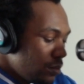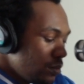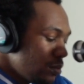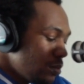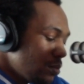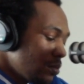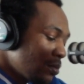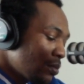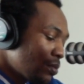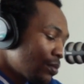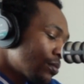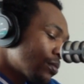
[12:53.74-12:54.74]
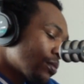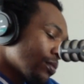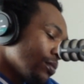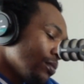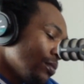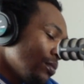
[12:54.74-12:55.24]

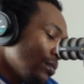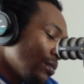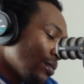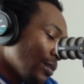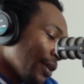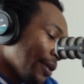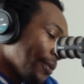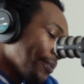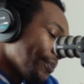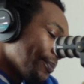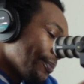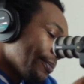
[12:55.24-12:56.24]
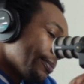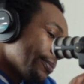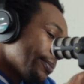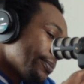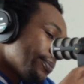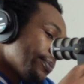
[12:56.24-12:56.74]

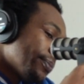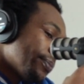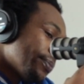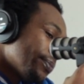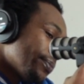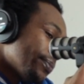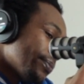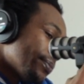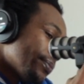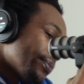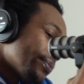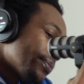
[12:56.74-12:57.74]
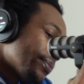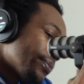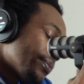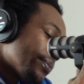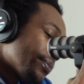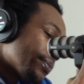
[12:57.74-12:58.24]

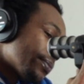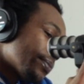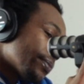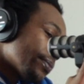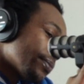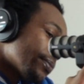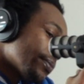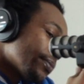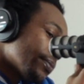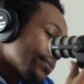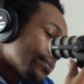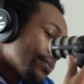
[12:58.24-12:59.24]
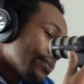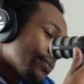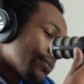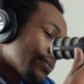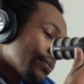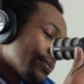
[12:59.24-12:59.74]

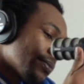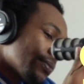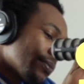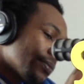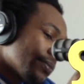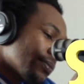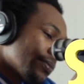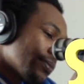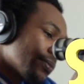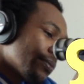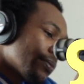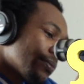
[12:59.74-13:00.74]
The person shown says nothing.